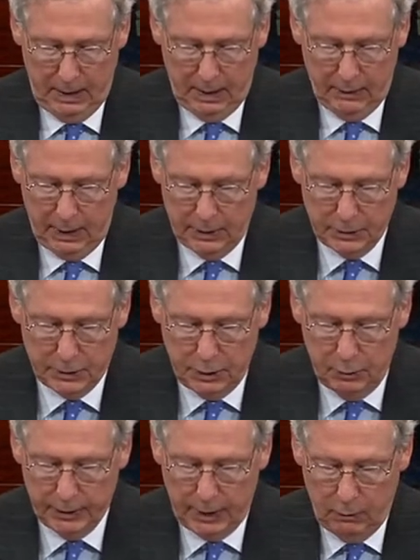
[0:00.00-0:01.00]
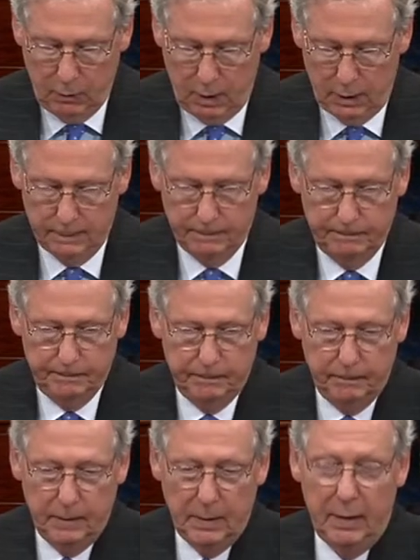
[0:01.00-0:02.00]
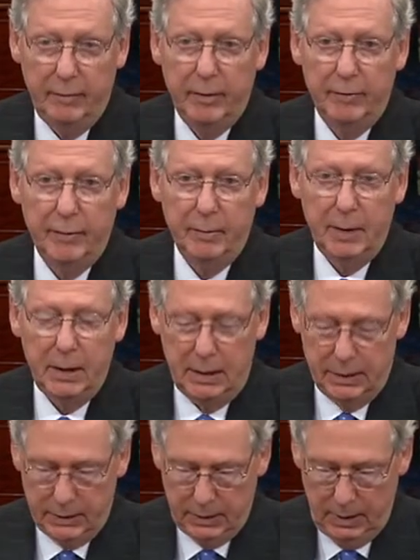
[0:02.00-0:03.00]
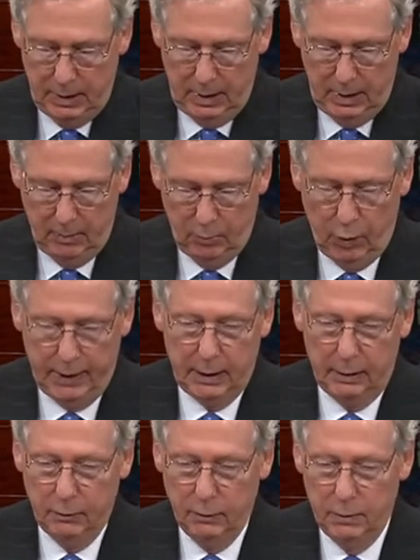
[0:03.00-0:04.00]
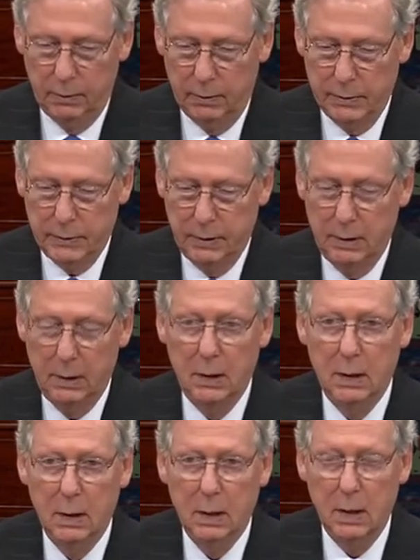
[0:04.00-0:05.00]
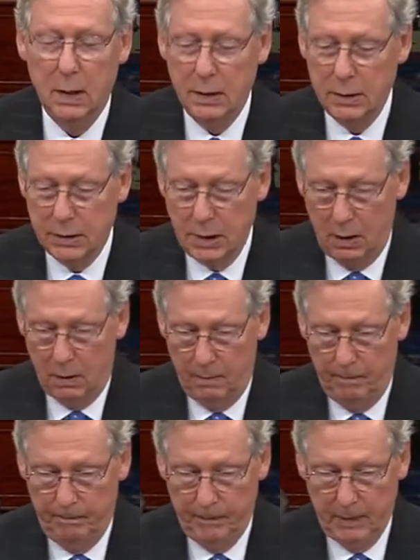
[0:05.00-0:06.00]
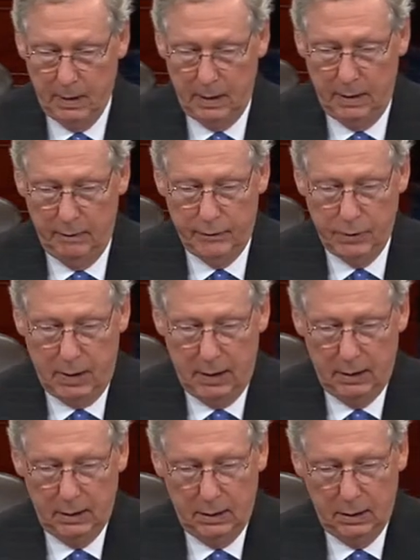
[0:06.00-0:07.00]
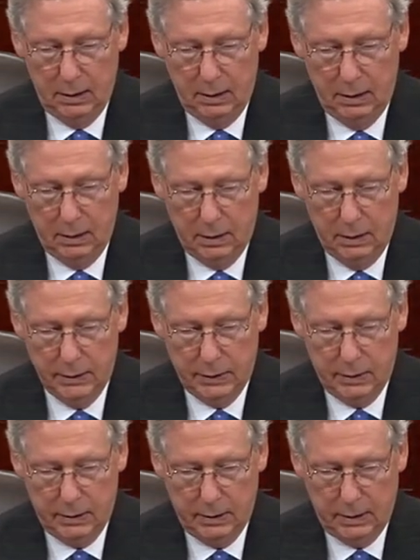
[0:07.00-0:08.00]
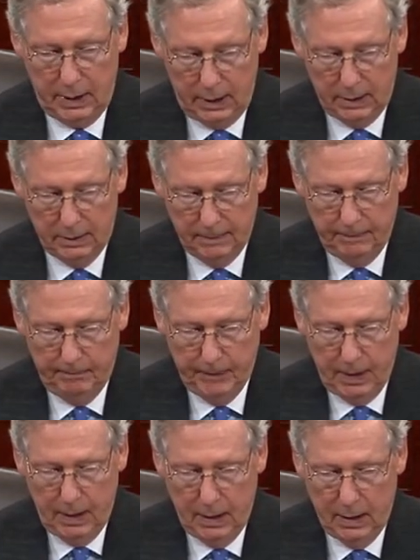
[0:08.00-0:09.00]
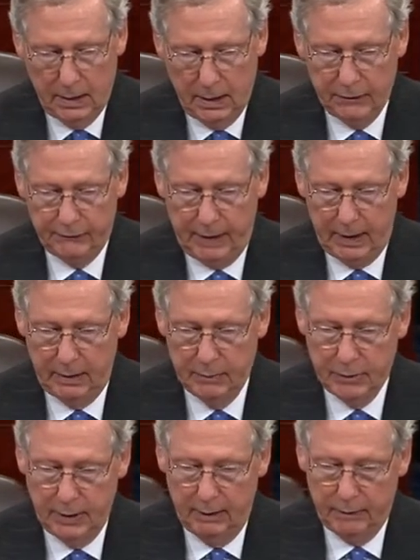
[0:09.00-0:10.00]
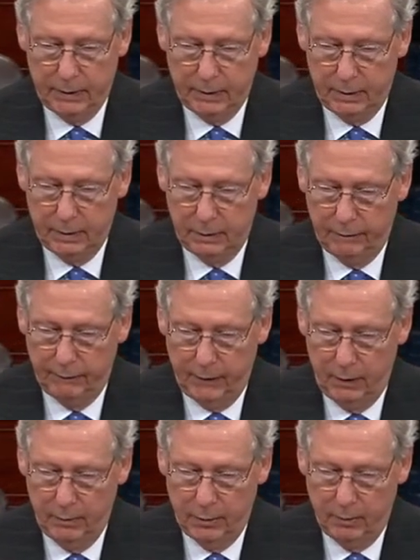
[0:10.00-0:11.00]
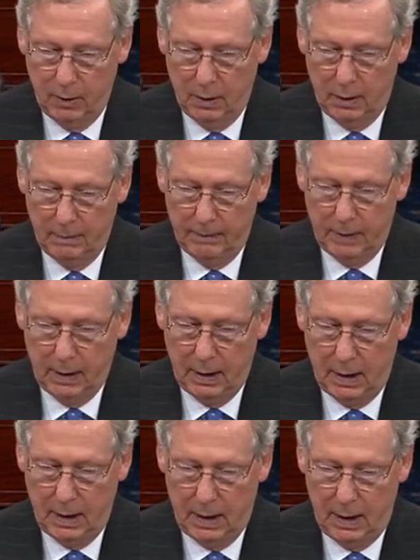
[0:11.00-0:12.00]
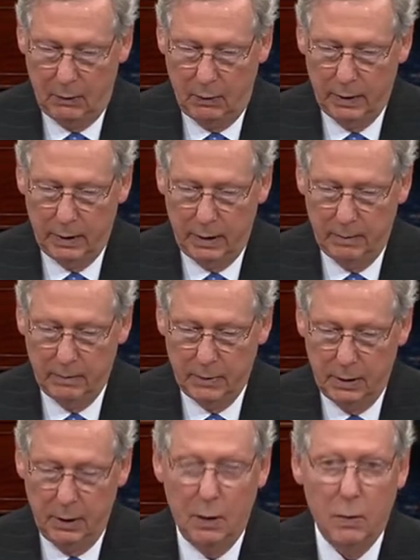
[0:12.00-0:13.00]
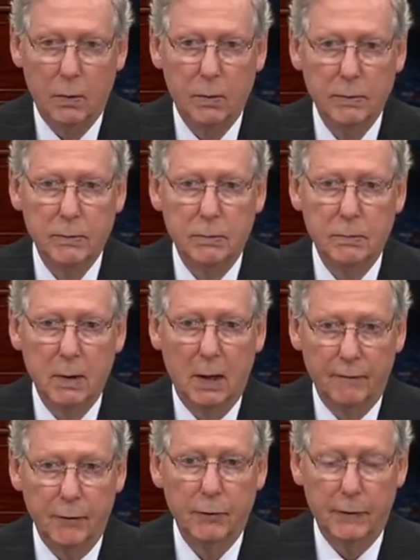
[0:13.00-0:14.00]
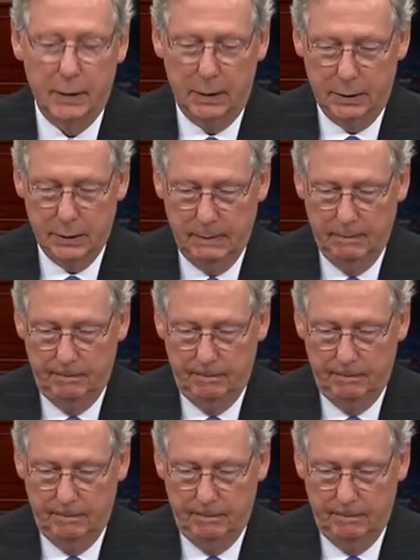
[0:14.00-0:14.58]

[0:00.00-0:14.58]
They'll just do what they want, even if it means breaking the rules. So, if John Koskien does find himself confirmed tomorrow, I want him to know a few things.